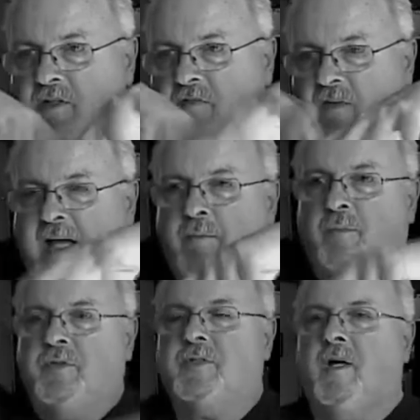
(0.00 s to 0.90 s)
all this
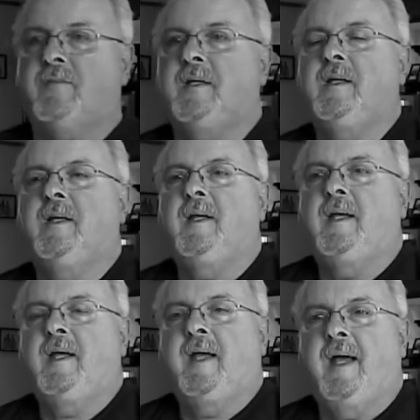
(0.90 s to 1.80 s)
flammable stuff,
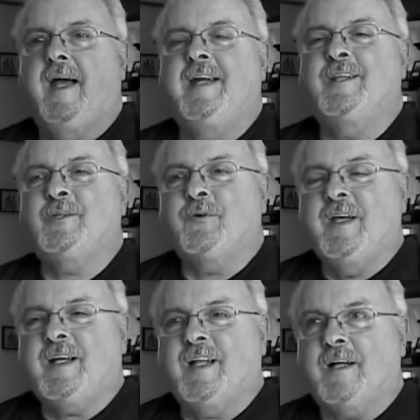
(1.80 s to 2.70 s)
and at
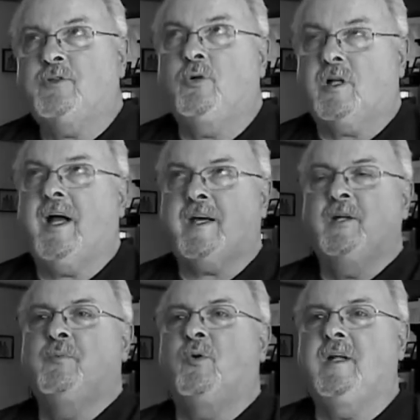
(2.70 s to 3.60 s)
3 o'clock, 2
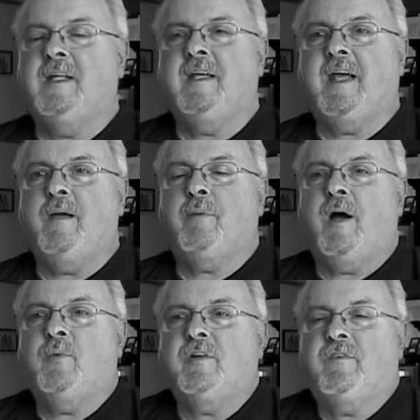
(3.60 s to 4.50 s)
o'clock in the morning, he came
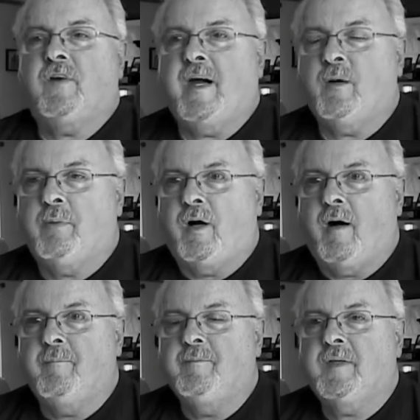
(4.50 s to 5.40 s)
by with a
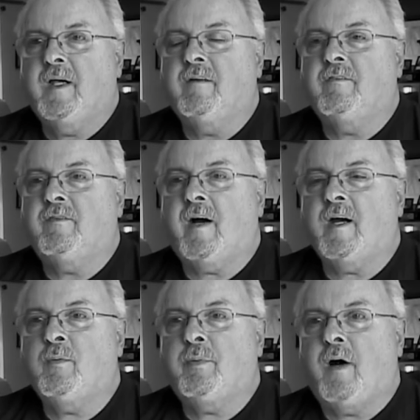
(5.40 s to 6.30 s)
firebomb and
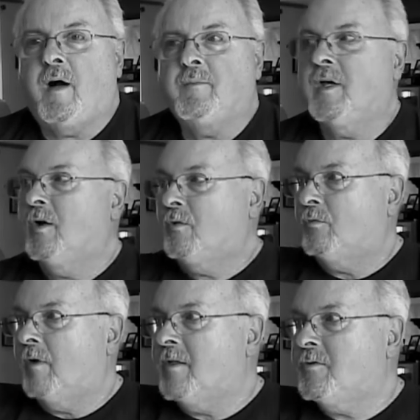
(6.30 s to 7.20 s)
firebombed
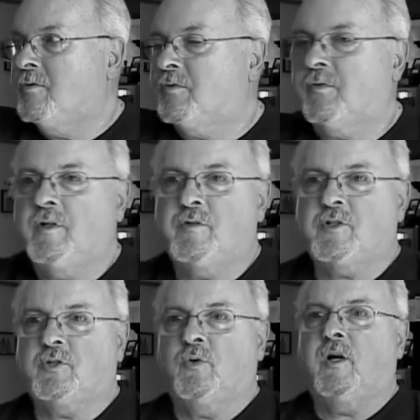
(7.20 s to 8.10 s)
right through the front
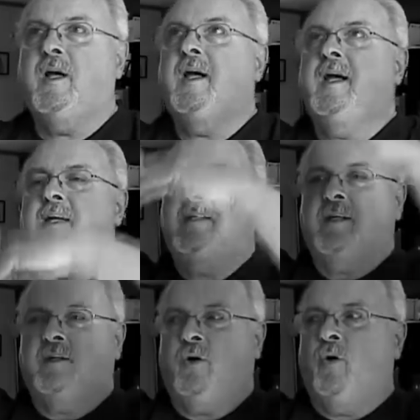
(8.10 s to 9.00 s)
of his store,
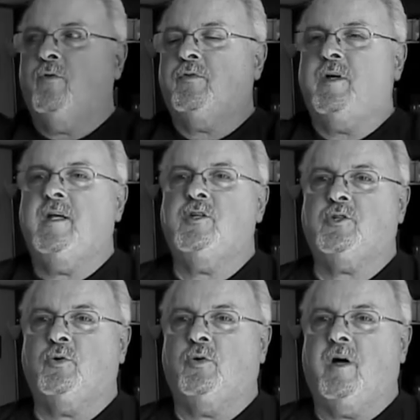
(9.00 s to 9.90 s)
set the whole front of
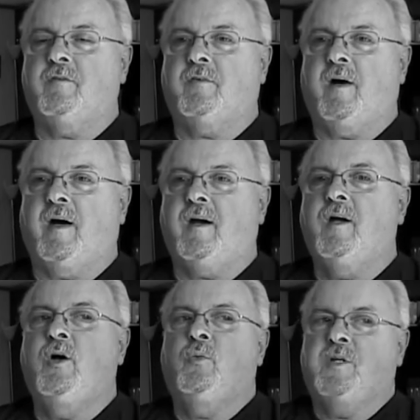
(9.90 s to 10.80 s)
his store on
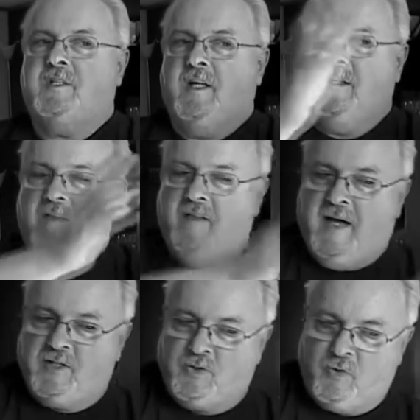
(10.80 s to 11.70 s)
fire, which set
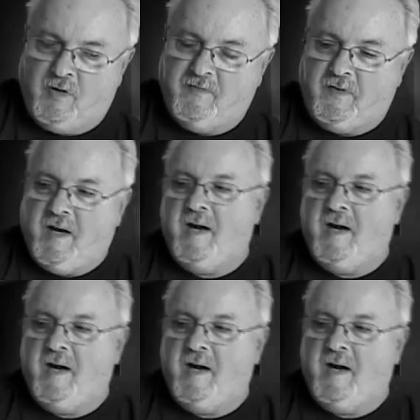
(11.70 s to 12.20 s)
that store on